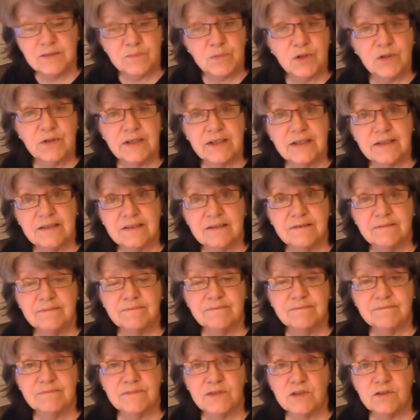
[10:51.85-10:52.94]
about it.
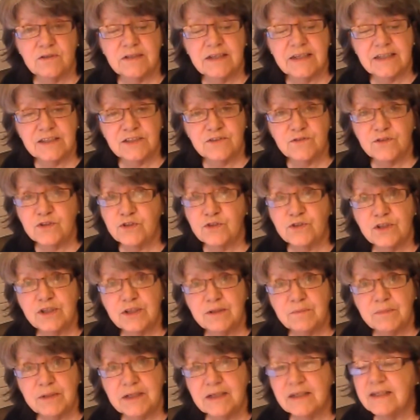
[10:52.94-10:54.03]
So thanks for
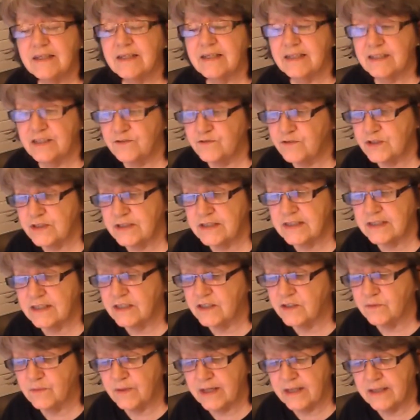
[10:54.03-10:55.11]
joining me. Thanks for sticking
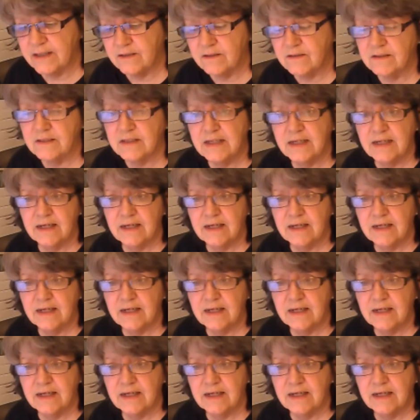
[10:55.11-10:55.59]
around.